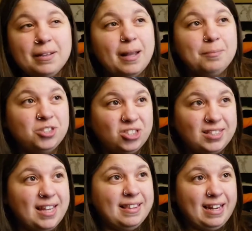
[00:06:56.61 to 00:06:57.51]
and I'm just
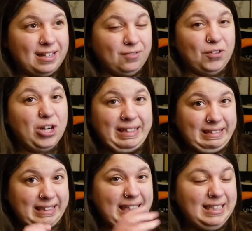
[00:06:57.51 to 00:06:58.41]
saying that at very
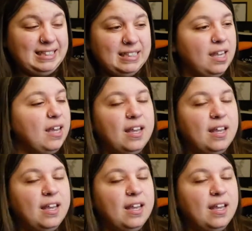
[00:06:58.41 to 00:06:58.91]
least,